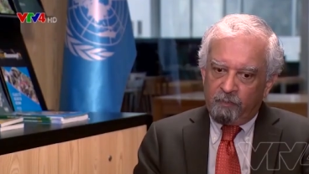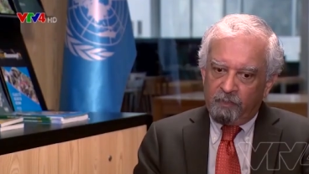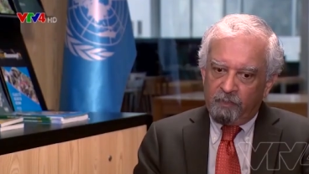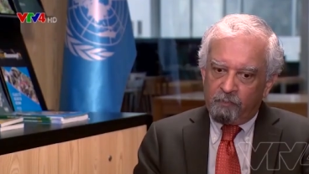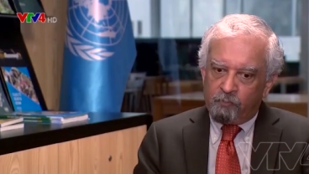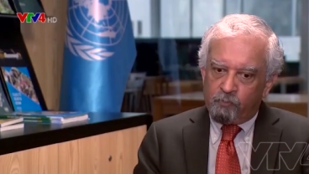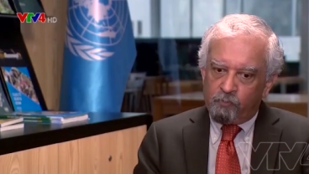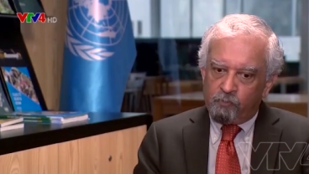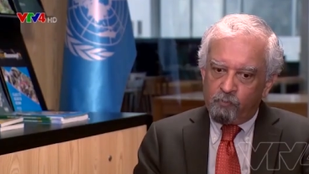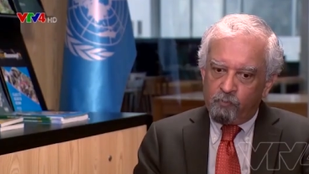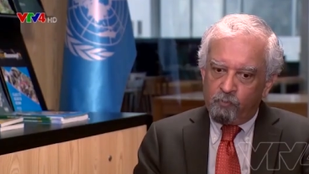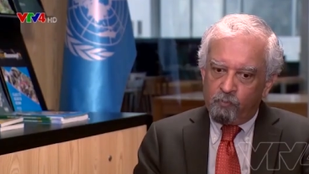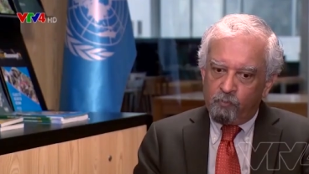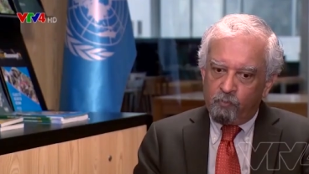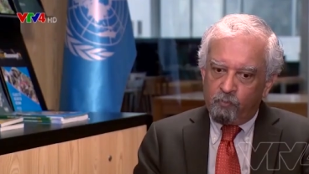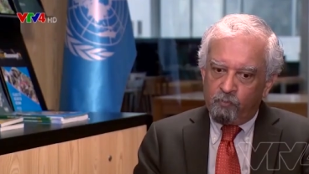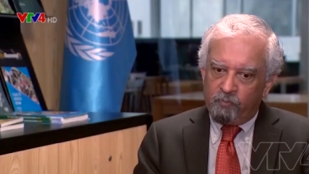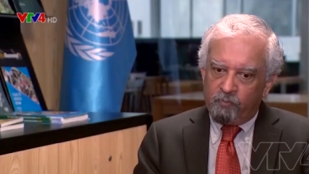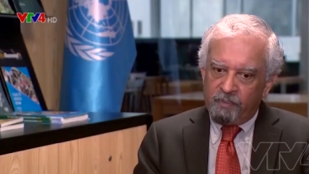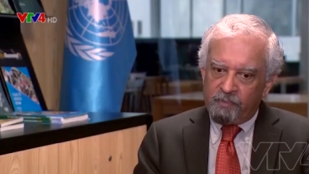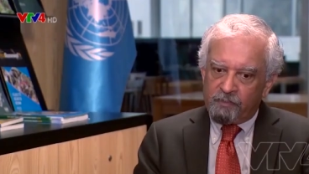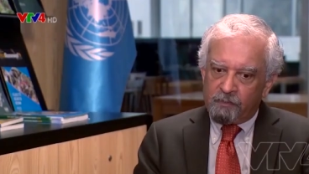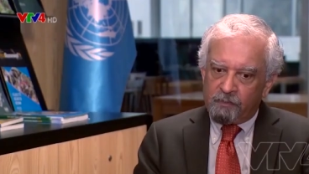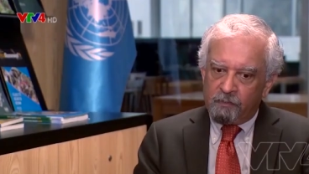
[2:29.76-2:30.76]
There have been
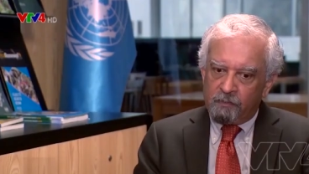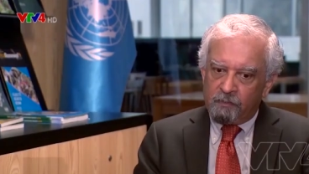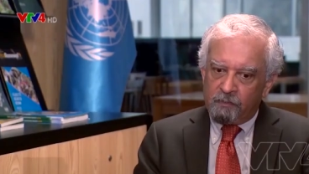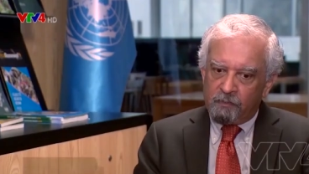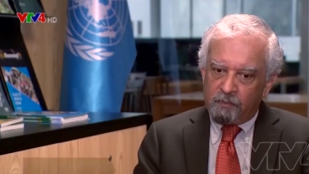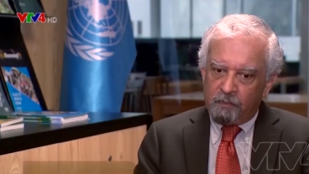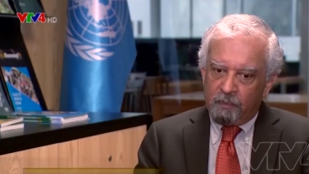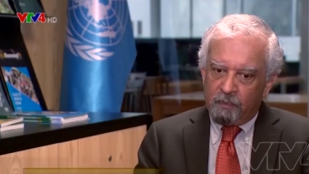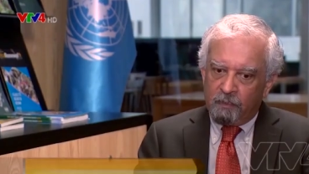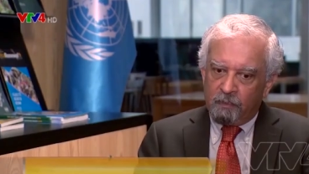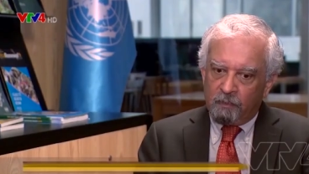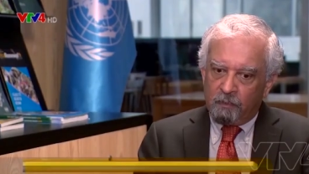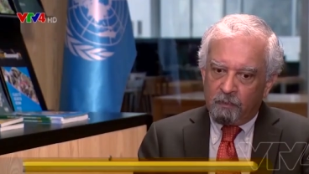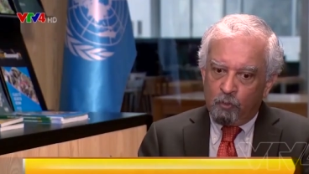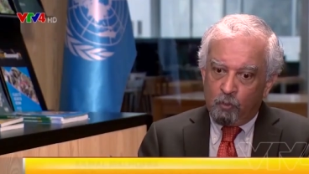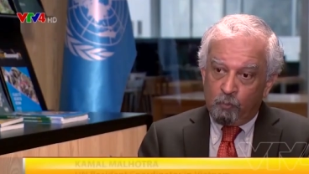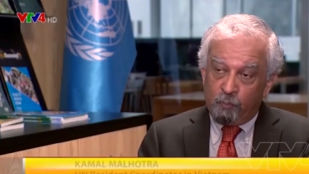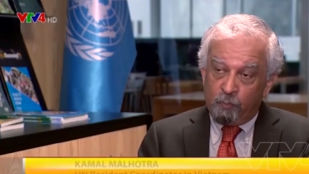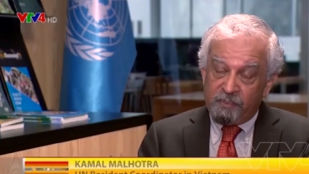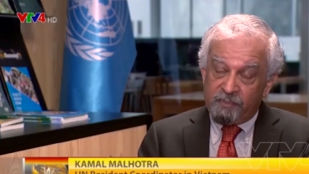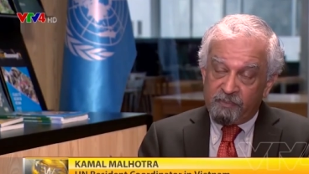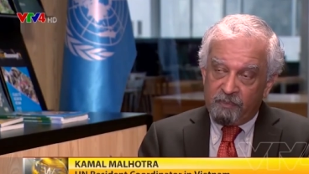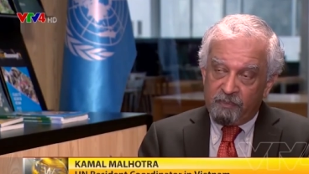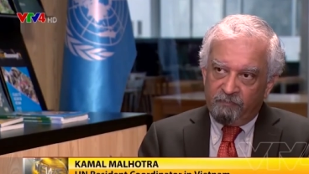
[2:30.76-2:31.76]
2 recent
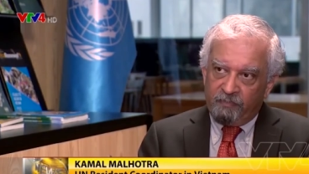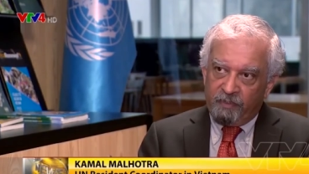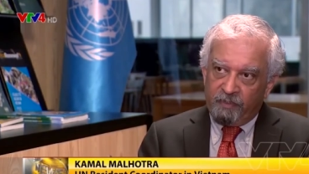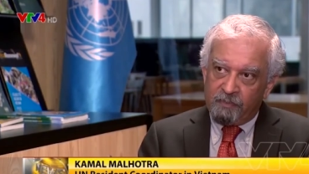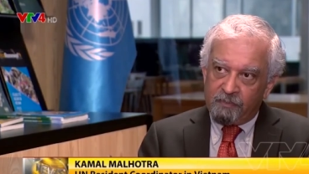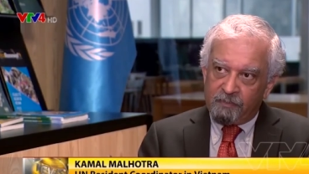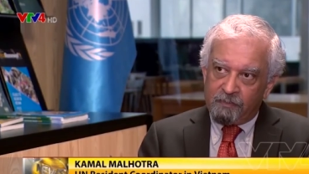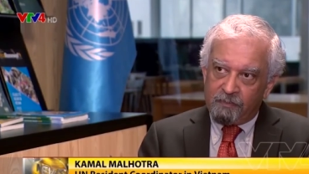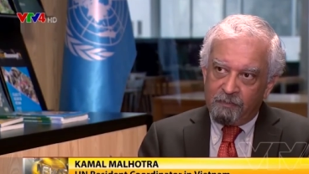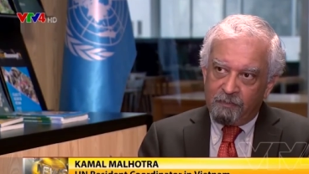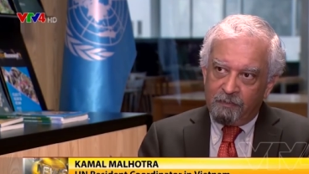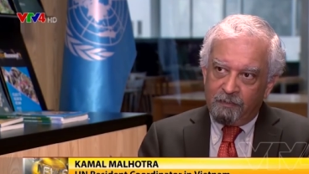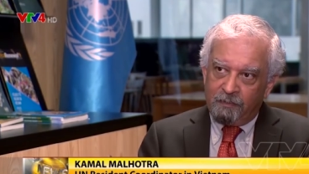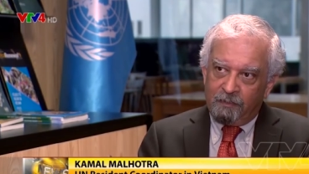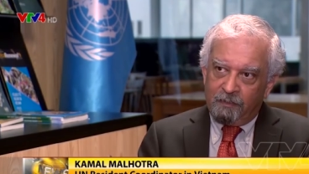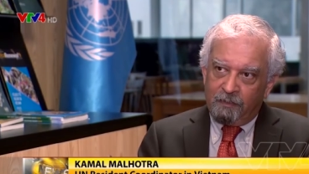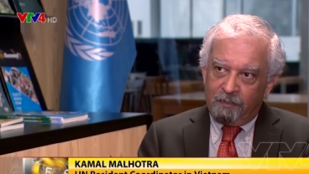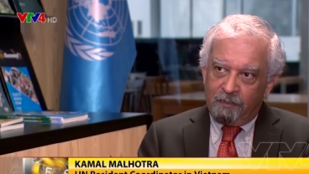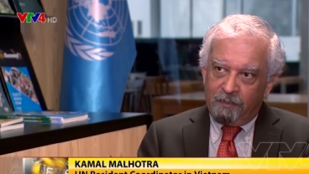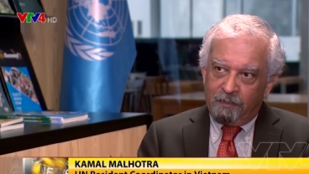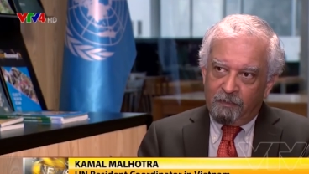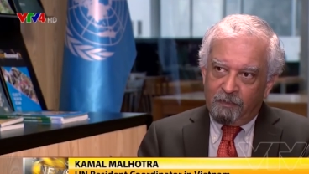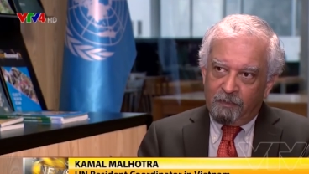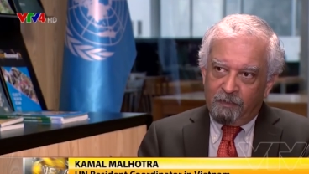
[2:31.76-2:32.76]
global surveys
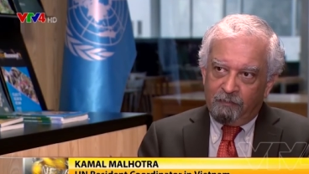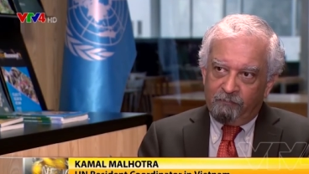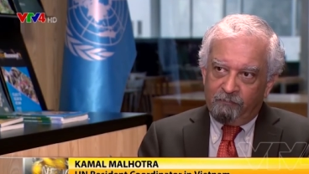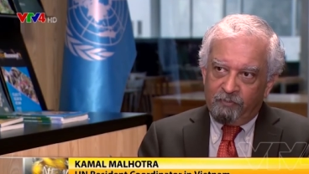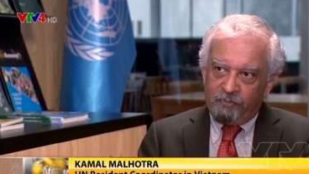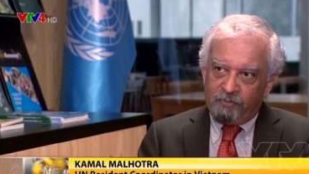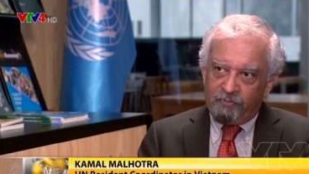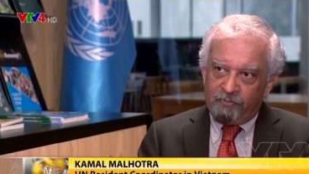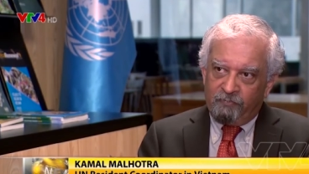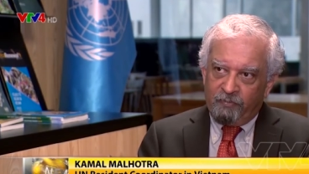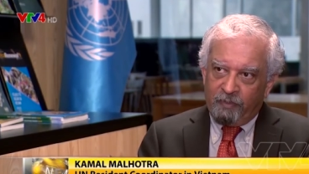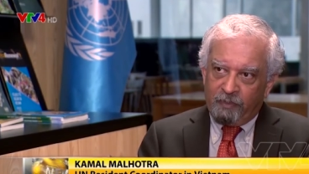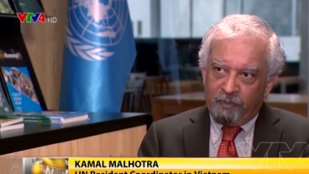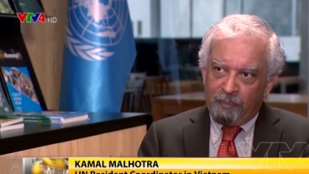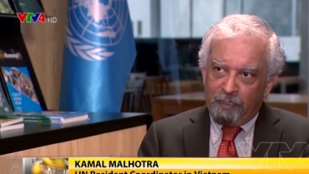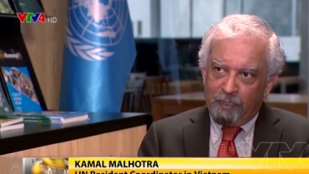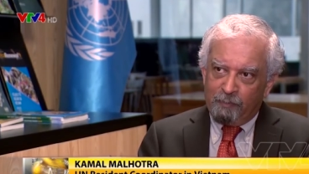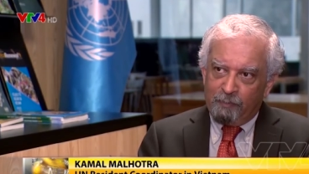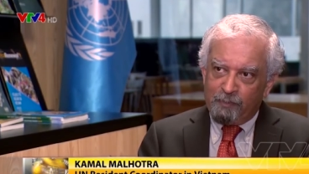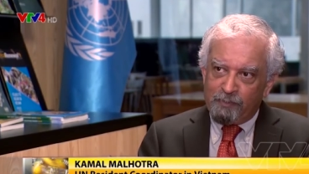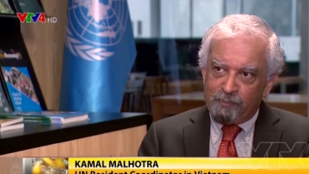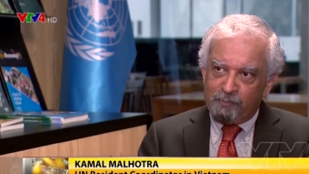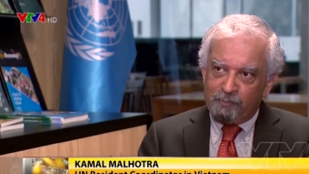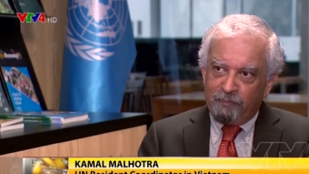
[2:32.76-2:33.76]
in which
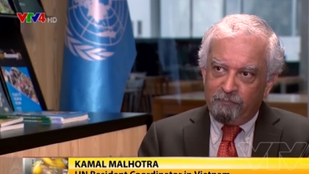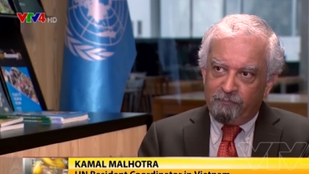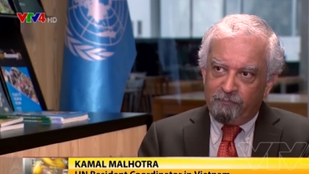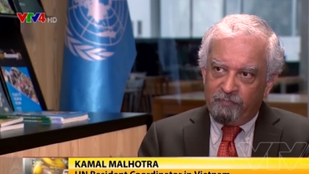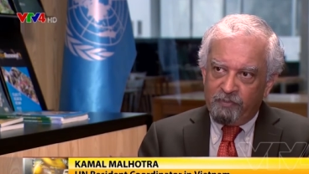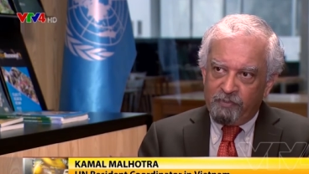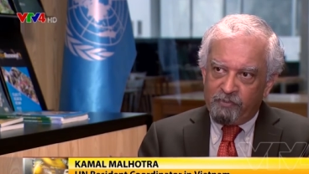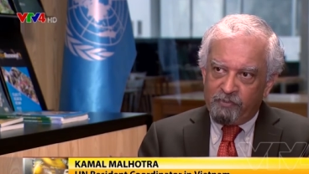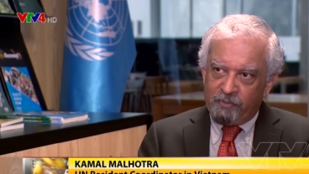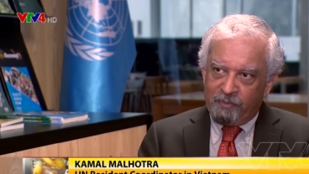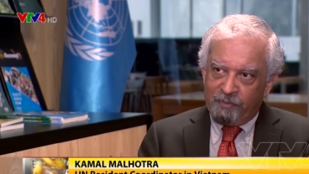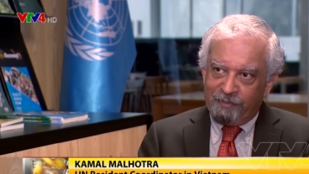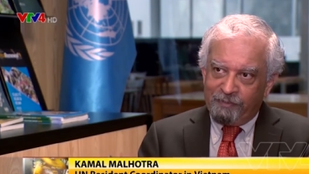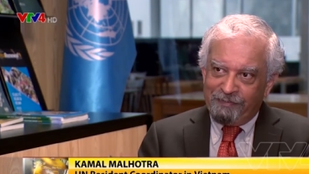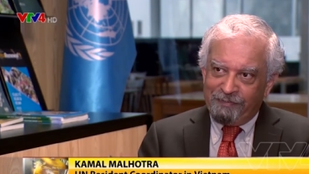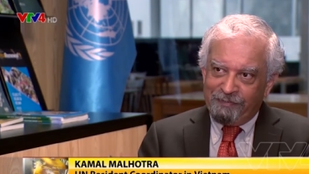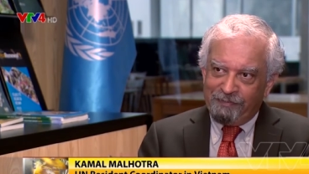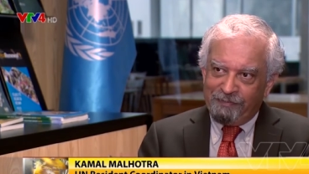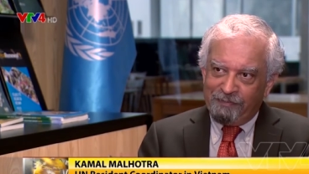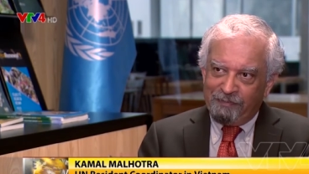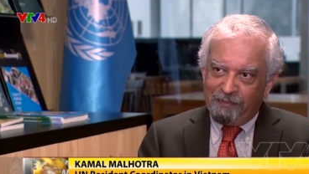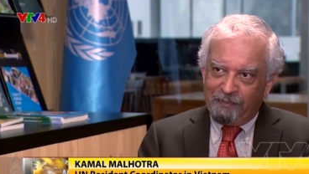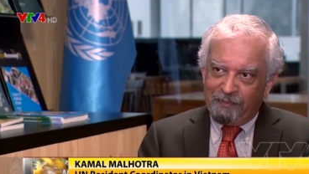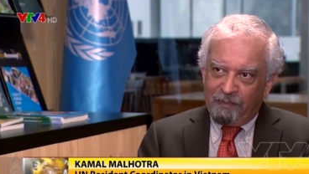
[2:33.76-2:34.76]
Vietnam has been featured.
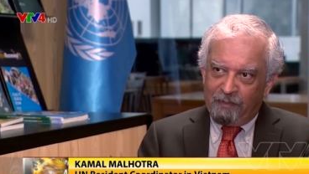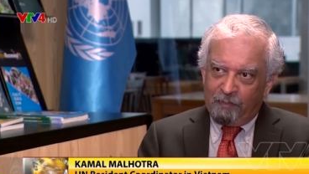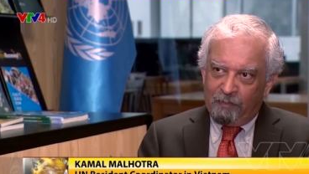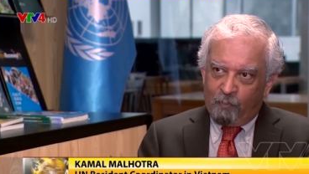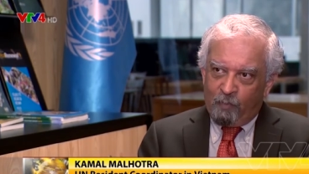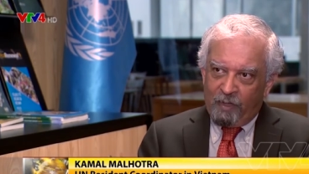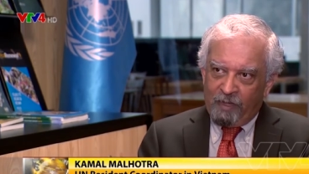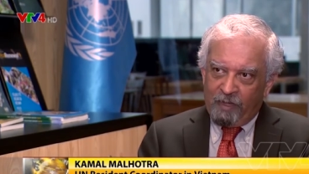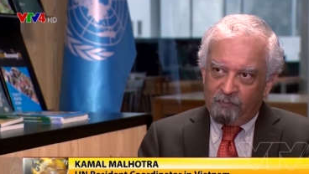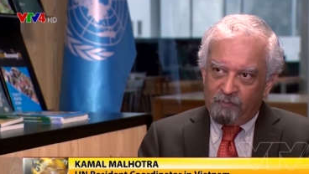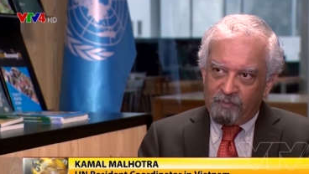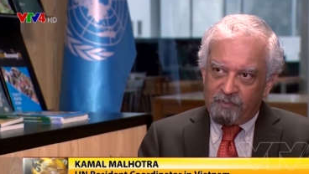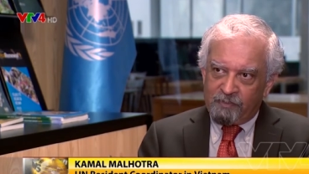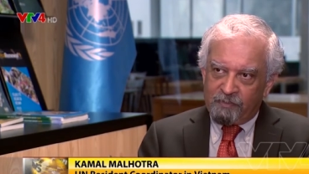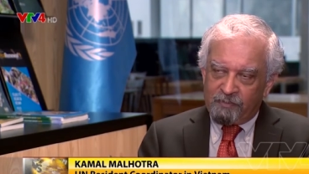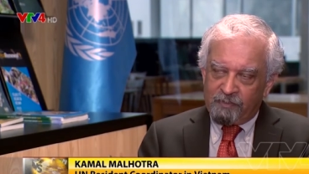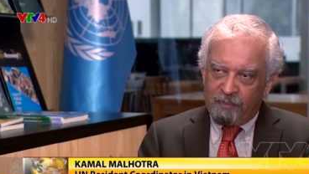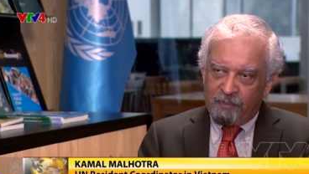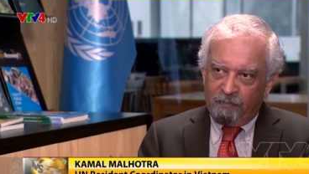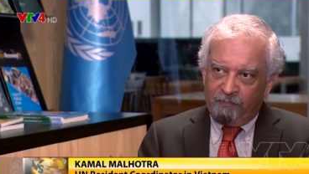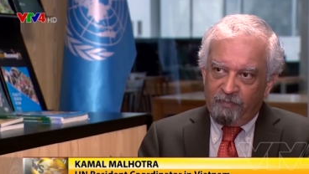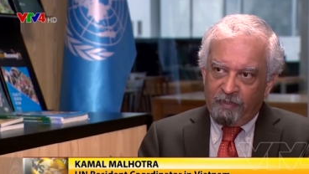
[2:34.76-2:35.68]
One was a